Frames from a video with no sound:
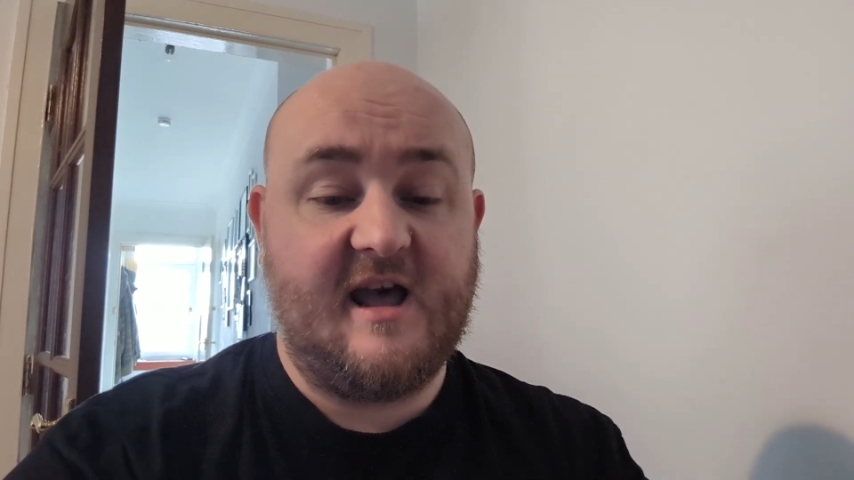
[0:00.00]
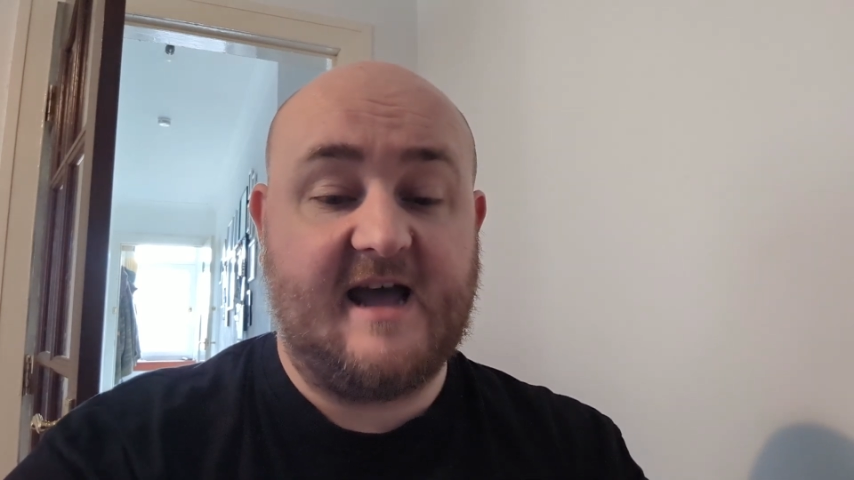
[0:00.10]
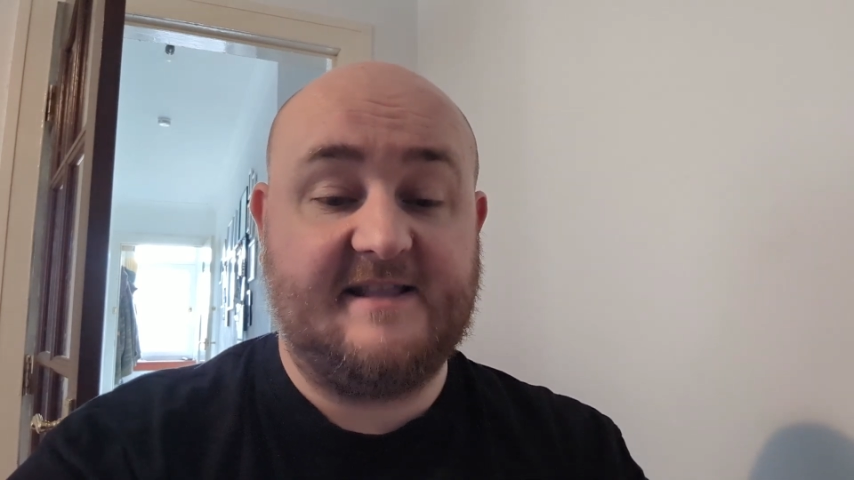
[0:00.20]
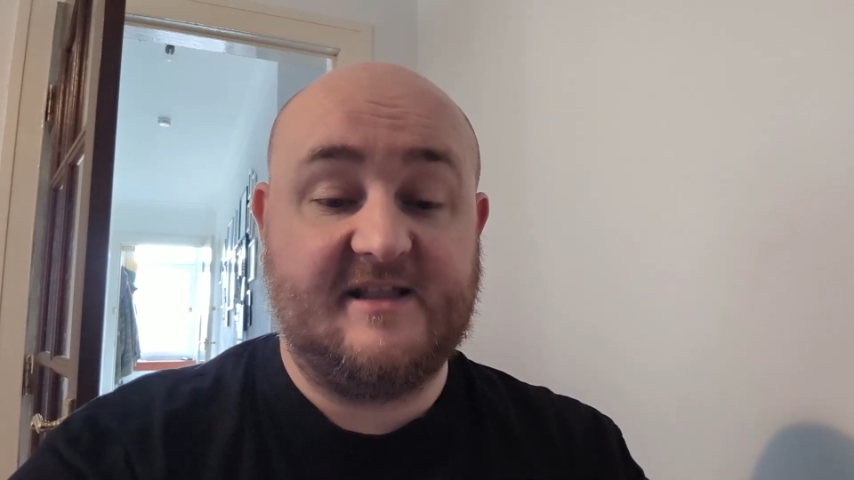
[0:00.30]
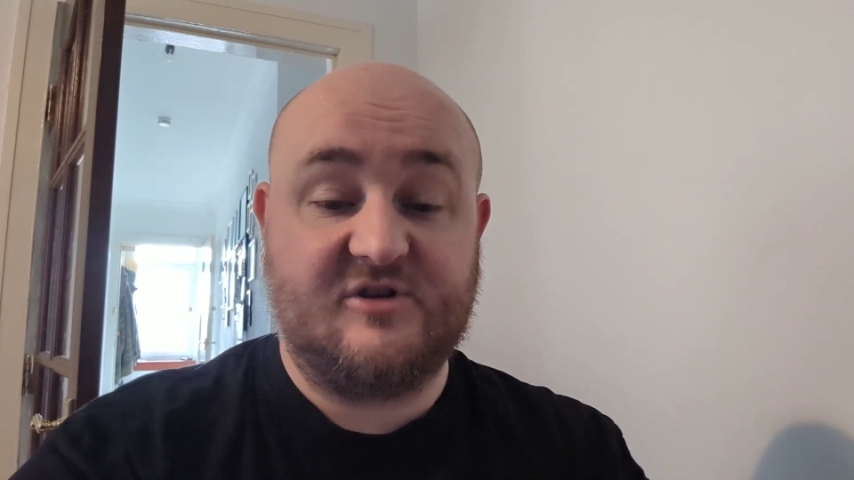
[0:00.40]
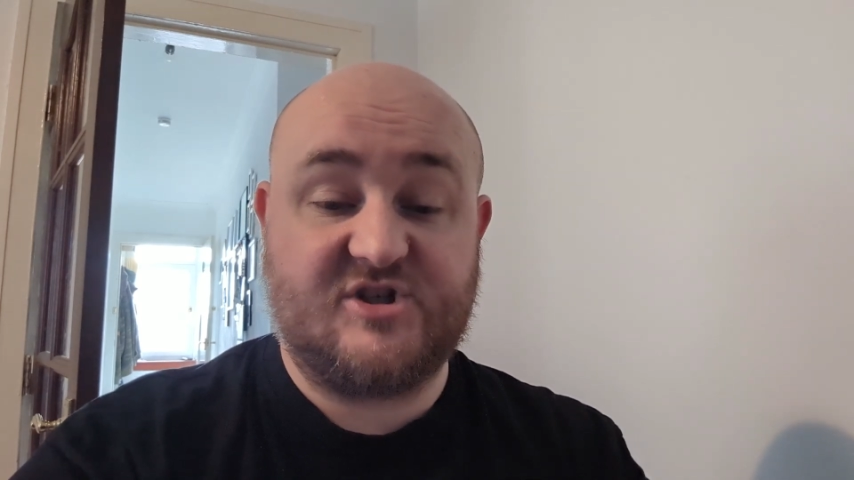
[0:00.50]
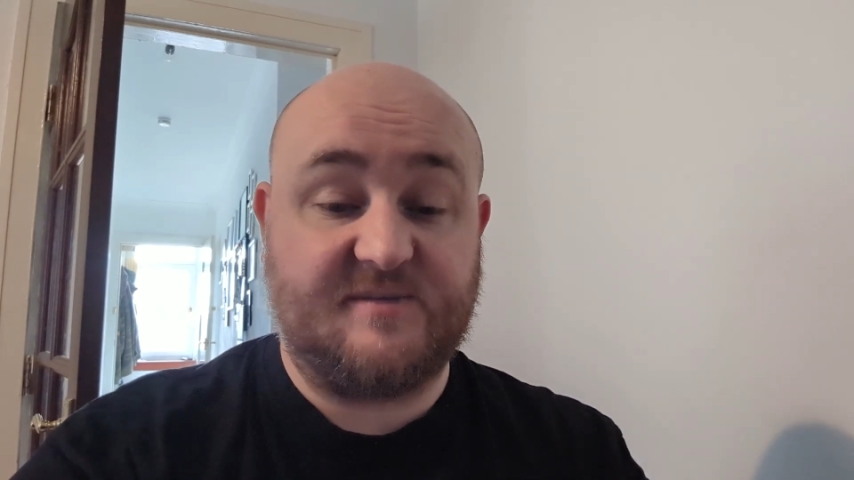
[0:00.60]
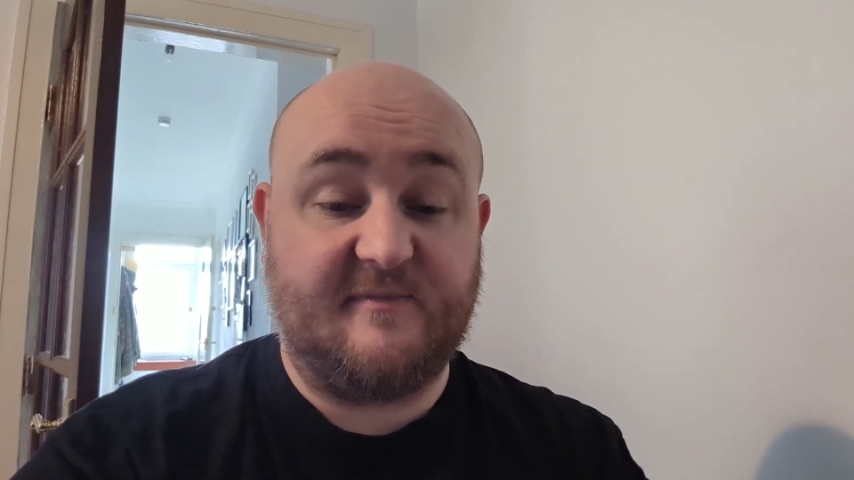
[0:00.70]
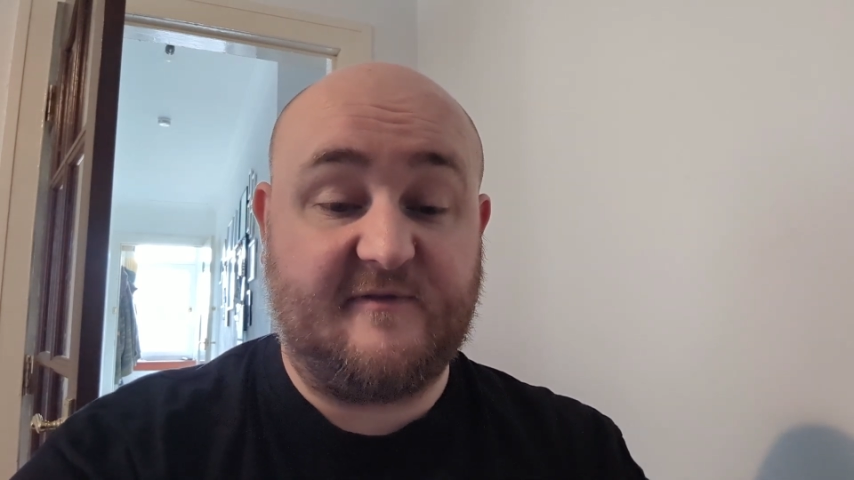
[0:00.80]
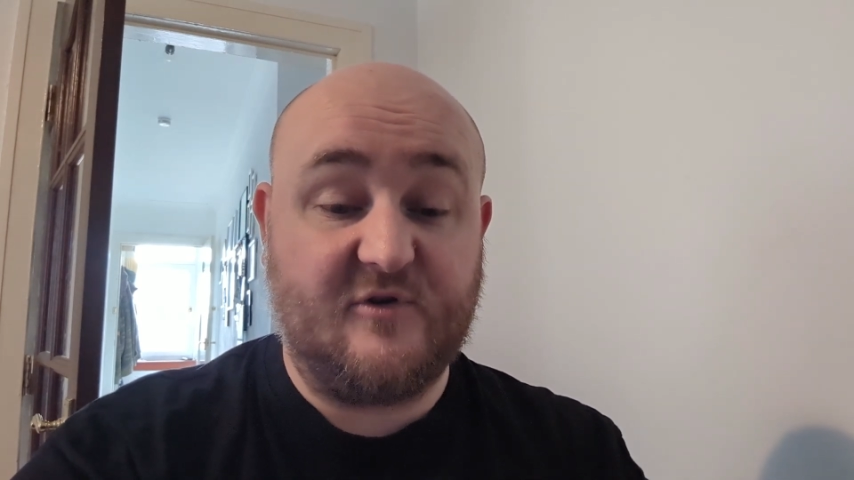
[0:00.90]
and then there's
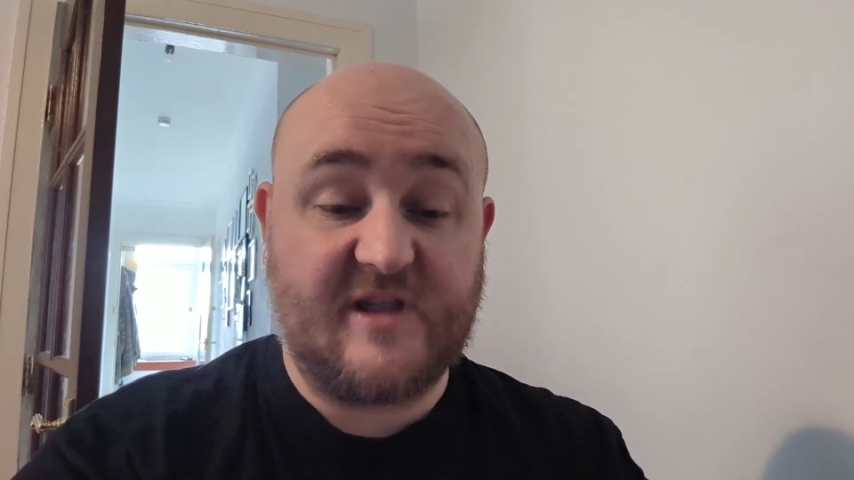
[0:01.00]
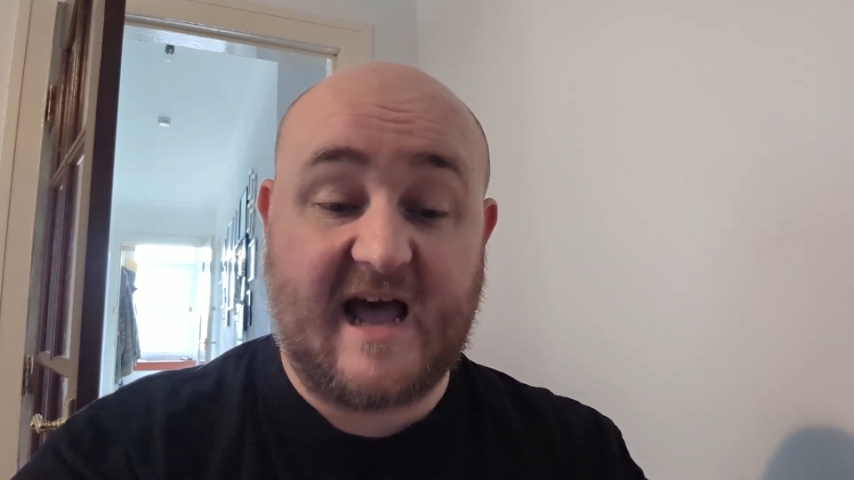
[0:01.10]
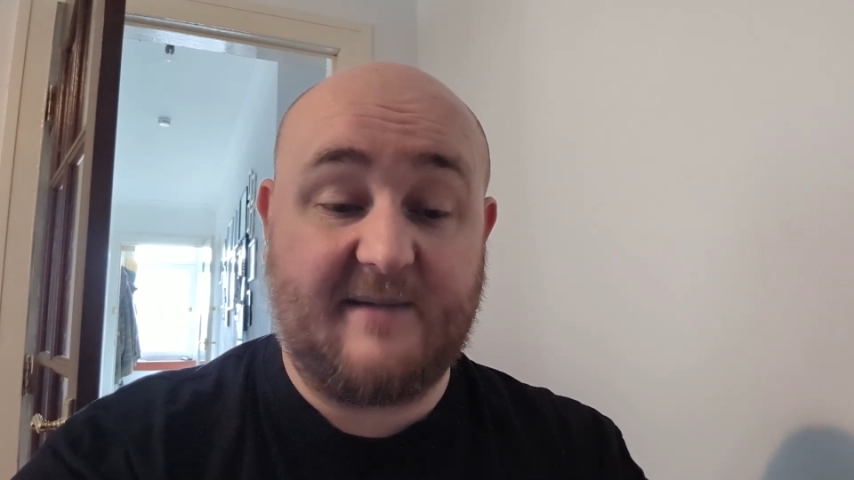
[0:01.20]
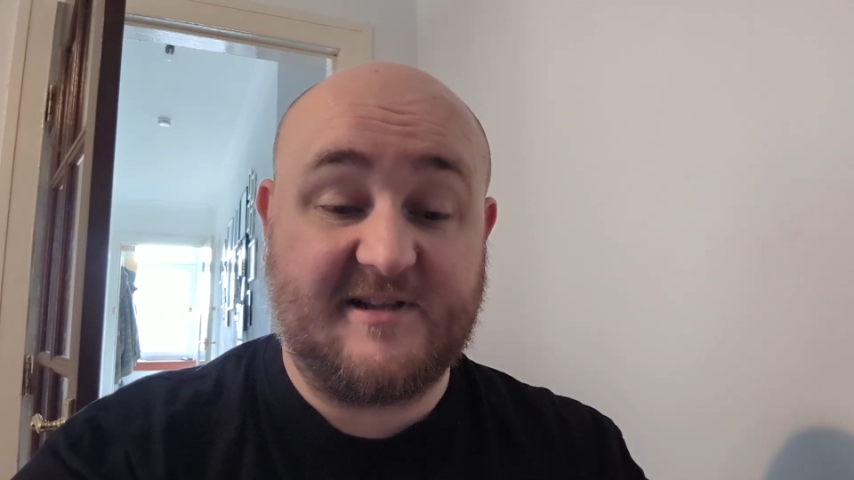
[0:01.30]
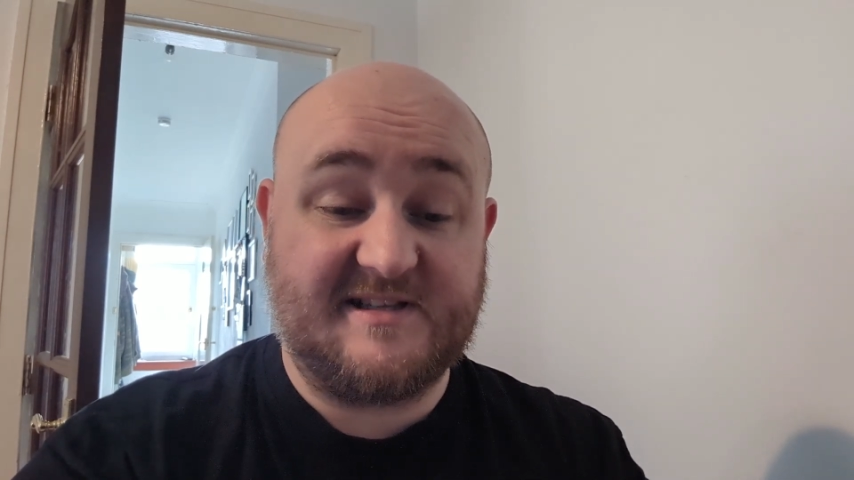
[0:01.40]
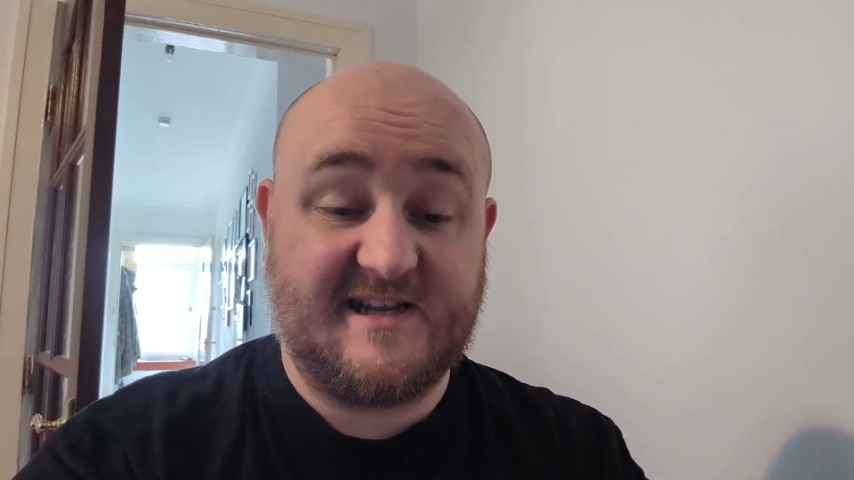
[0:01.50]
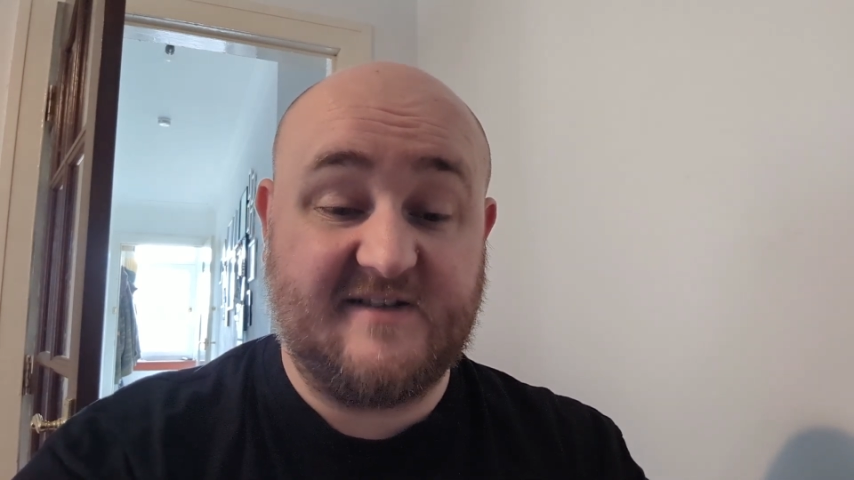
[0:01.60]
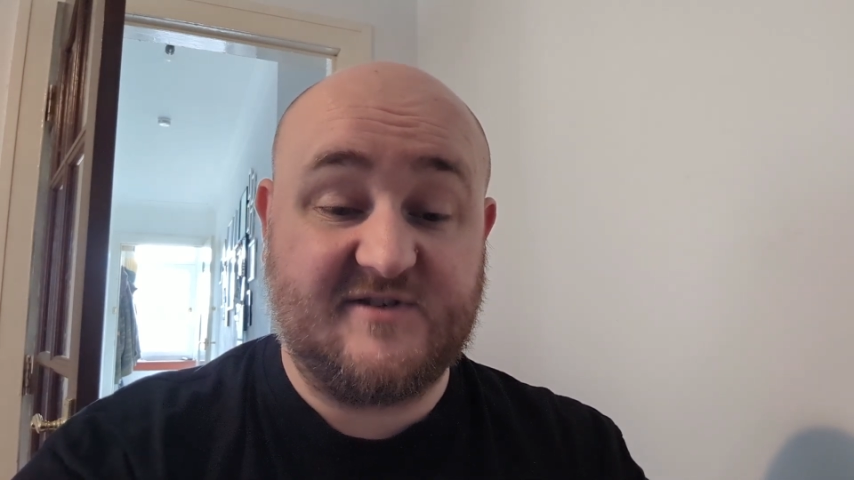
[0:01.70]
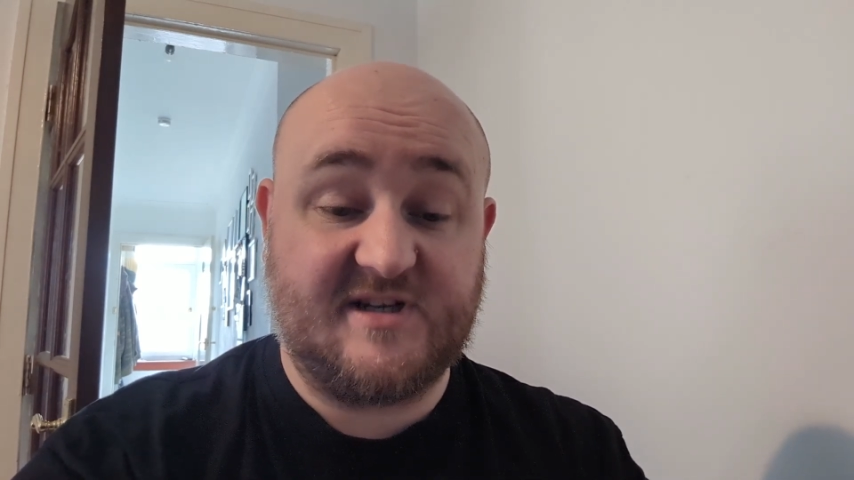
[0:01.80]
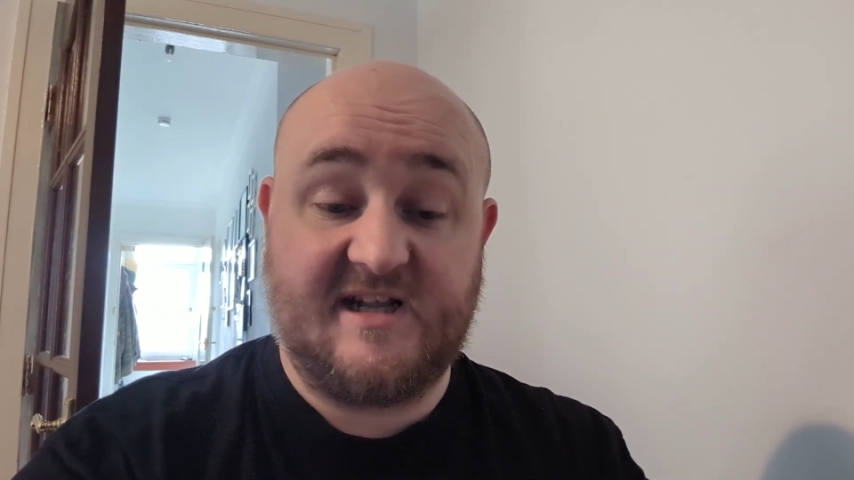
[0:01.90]
some food
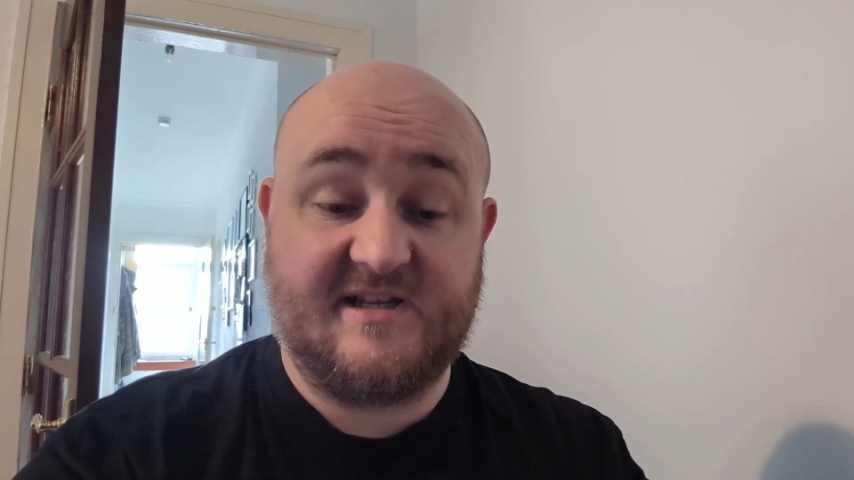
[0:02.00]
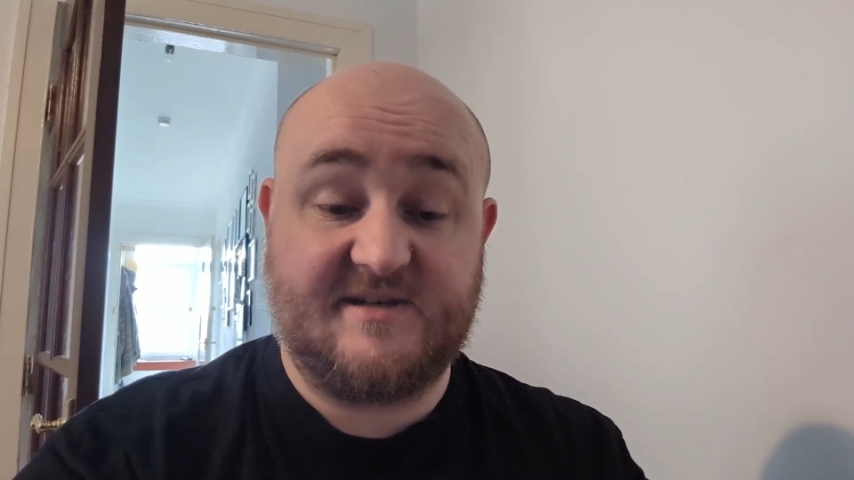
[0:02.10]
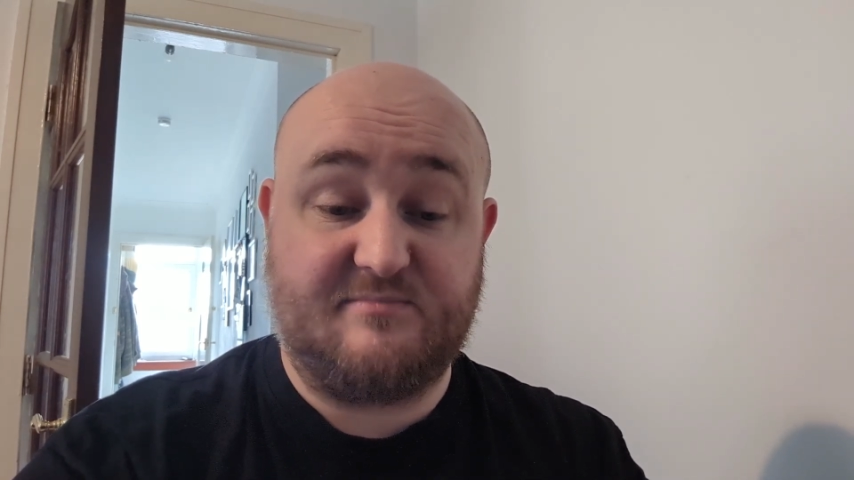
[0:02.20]
additives and some